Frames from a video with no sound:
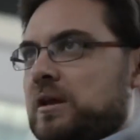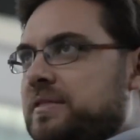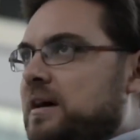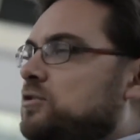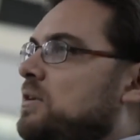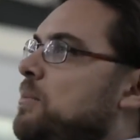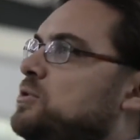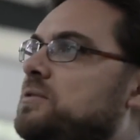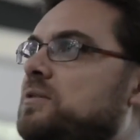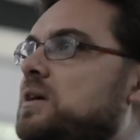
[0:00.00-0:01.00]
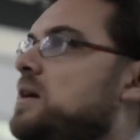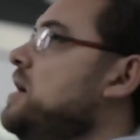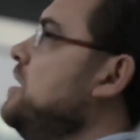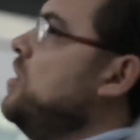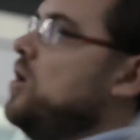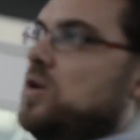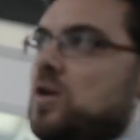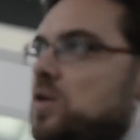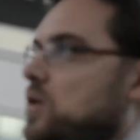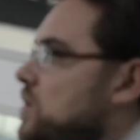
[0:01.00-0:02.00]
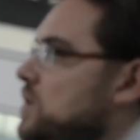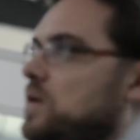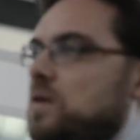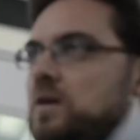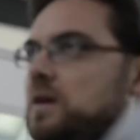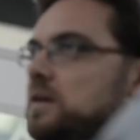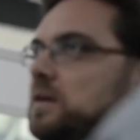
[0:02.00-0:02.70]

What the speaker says: that have extreme high demands.